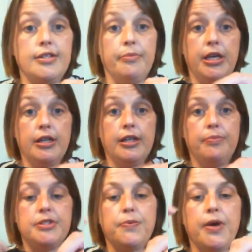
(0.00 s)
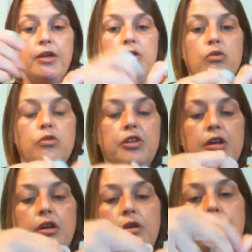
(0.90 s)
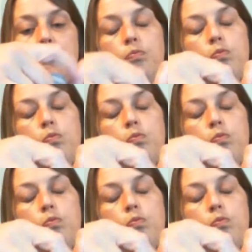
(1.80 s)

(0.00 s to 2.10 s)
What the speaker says: dummy clip as well, you know, the